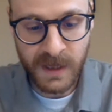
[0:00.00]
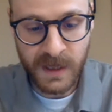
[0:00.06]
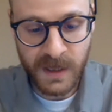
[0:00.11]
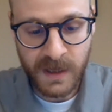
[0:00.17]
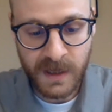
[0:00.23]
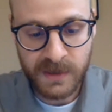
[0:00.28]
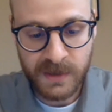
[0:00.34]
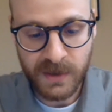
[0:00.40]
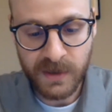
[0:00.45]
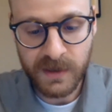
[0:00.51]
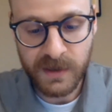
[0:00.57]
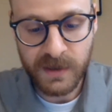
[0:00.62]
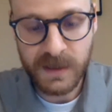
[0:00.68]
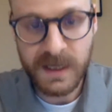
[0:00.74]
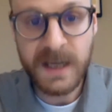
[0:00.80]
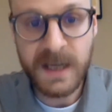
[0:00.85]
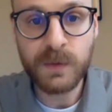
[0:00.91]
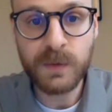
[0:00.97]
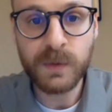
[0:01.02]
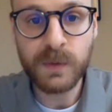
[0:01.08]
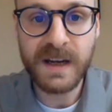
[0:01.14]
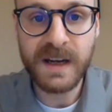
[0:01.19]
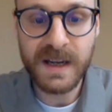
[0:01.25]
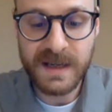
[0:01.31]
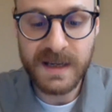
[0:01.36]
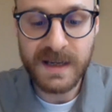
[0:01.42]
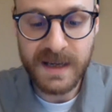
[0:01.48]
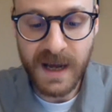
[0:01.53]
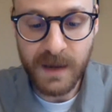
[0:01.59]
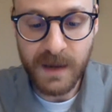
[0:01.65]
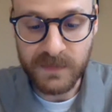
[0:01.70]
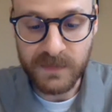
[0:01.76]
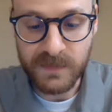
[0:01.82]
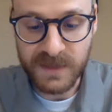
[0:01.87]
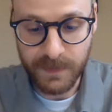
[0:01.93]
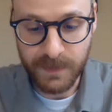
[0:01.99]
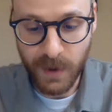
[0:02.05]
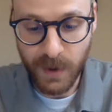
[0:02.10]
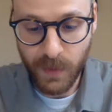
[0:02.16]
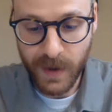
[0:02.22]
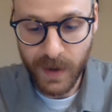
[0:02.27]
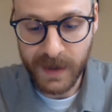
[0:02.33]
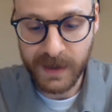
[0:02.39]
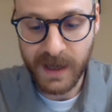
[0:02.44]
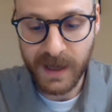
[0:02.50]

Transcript: Sartre equally condemns the poetic